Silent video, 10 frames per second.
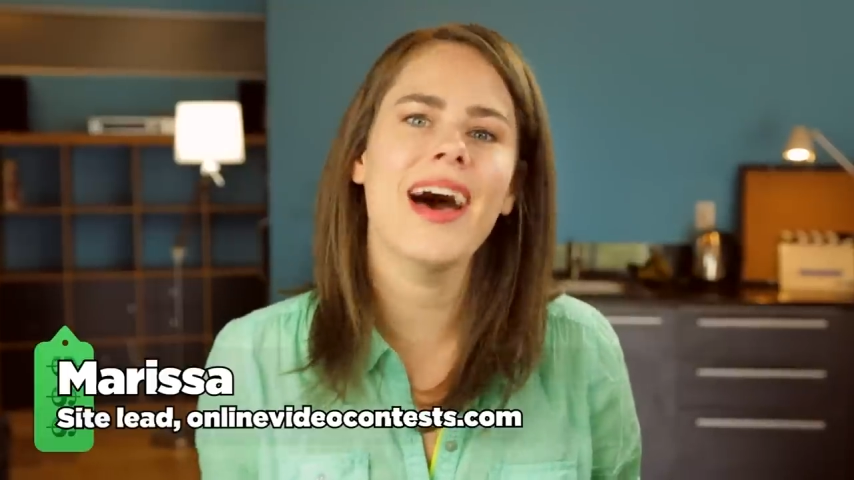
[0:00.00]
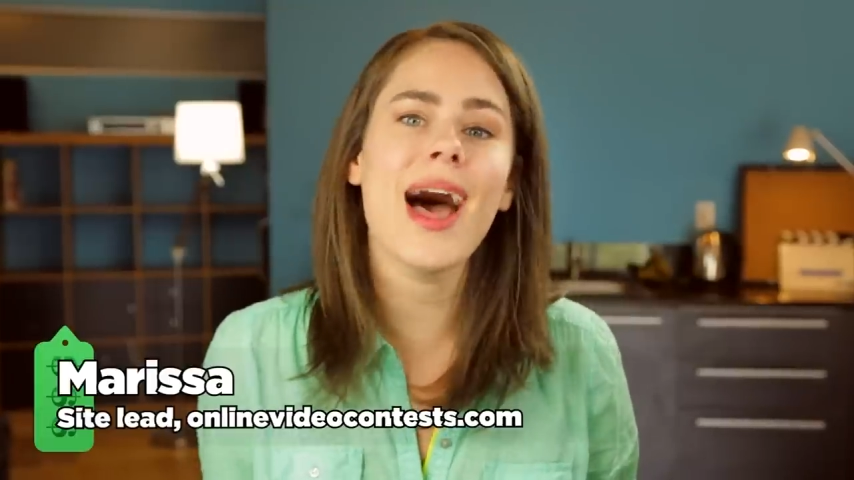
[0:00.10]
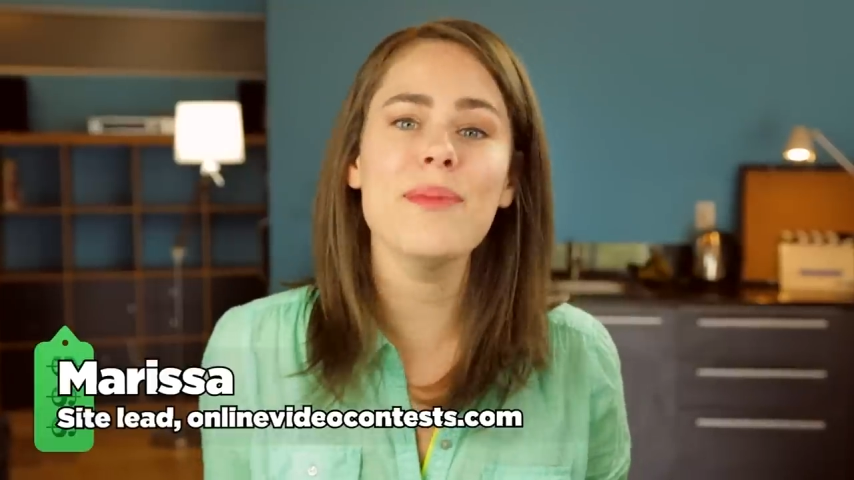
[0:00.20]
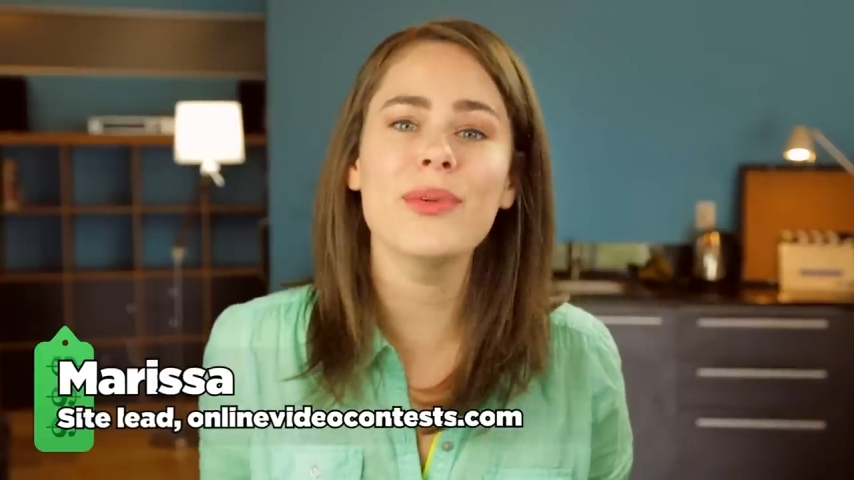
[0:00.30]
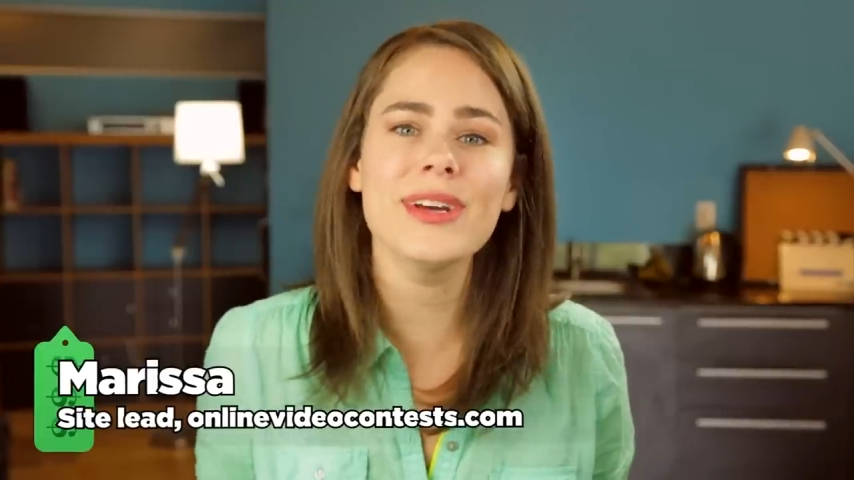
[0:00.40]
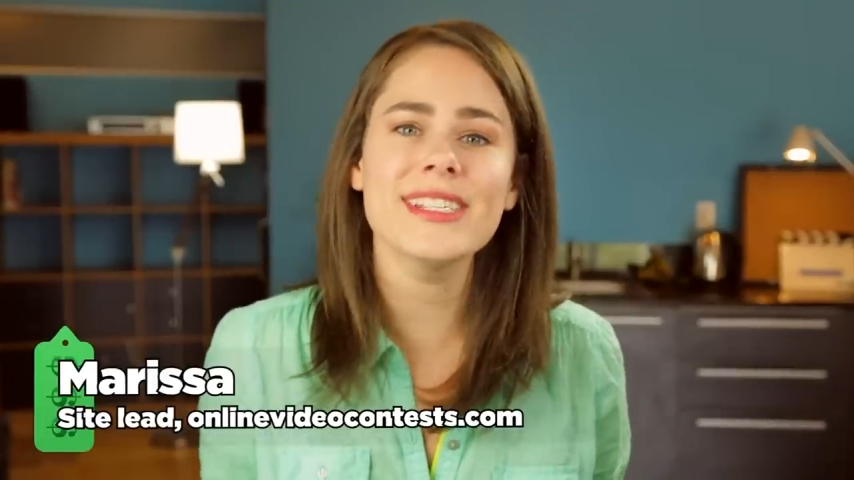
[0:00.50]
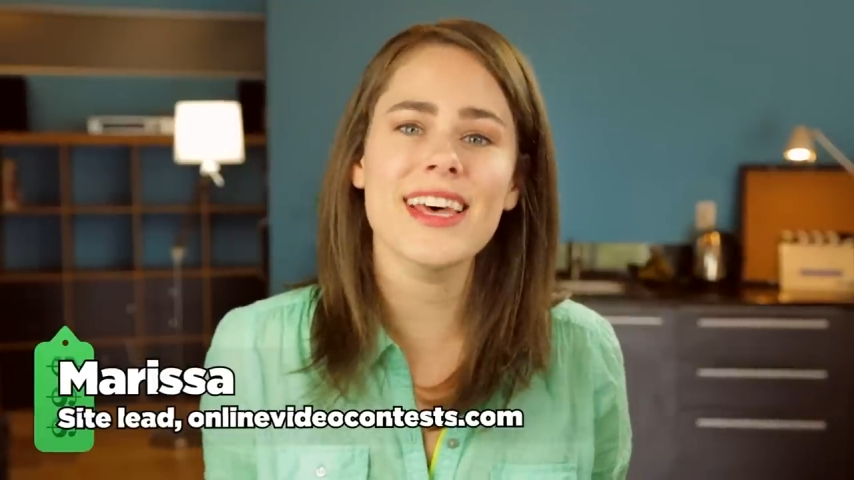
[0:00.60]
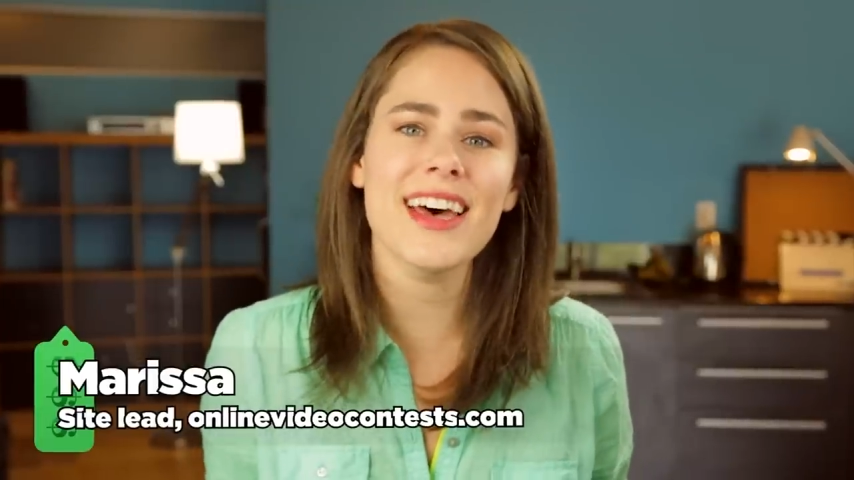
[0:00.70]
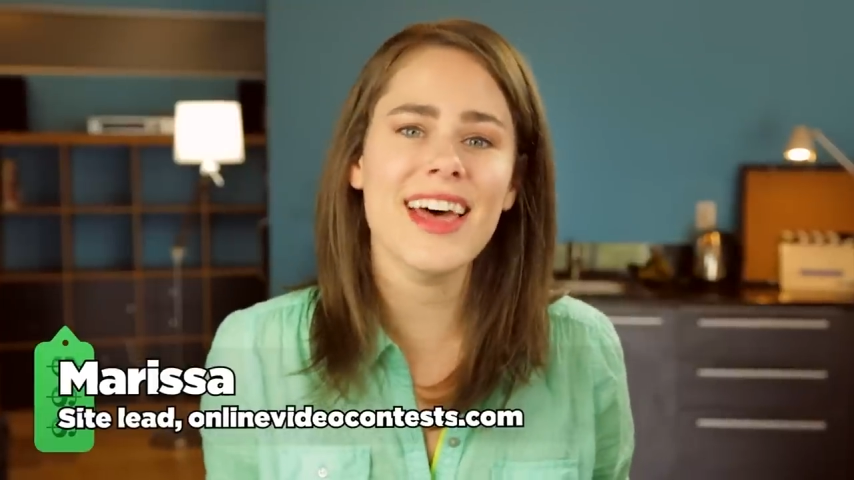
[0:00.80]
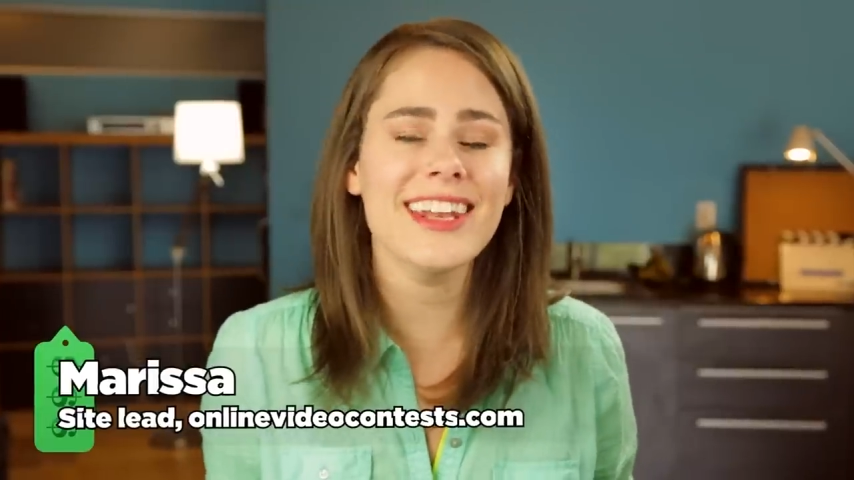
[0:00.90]
I'm
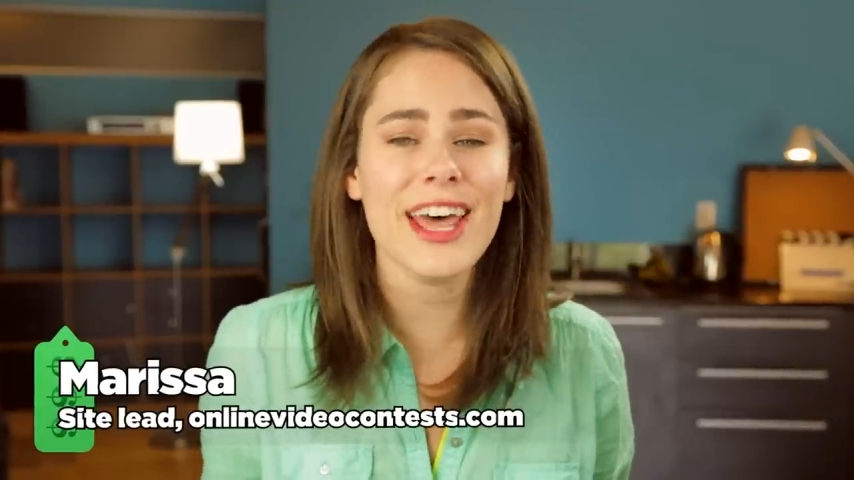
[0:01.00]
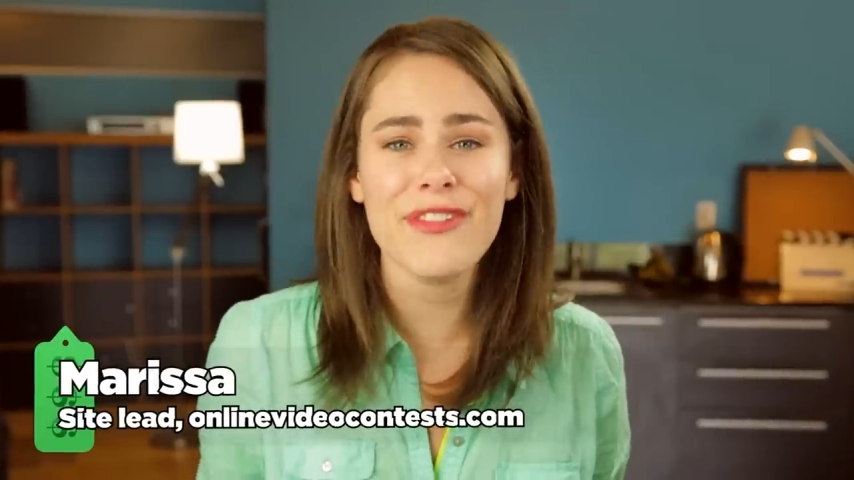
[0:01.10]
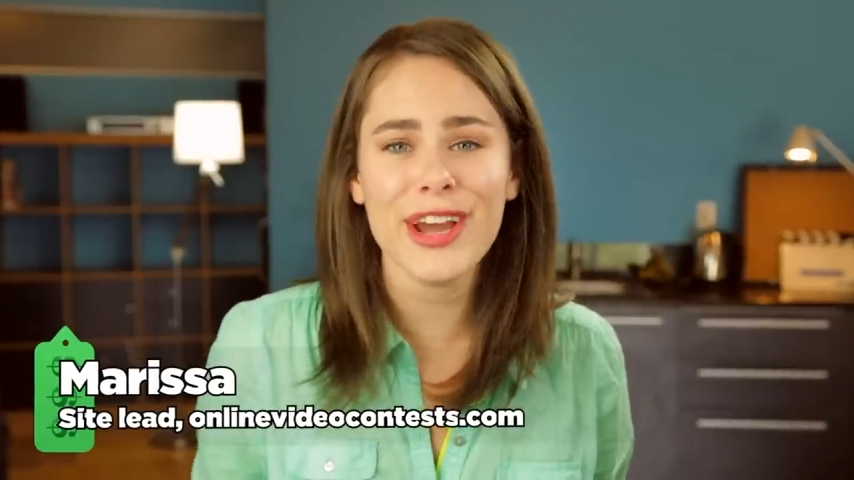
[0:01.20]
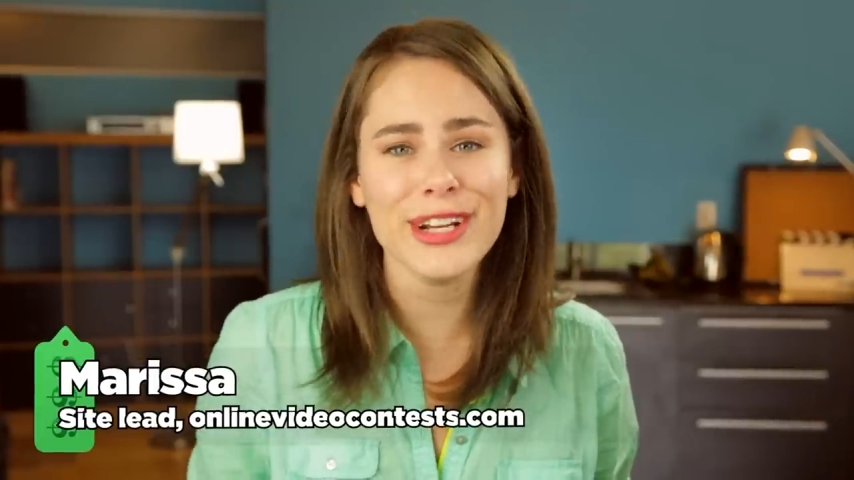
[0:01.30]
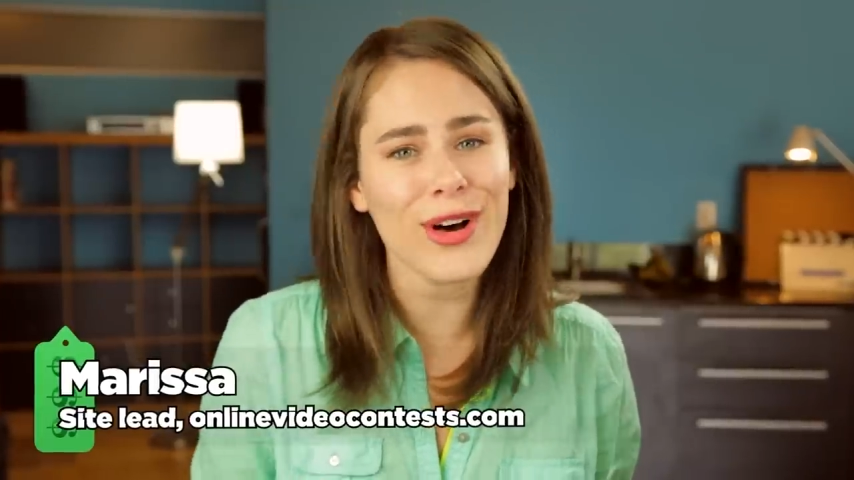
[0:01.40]
Marissa, and I find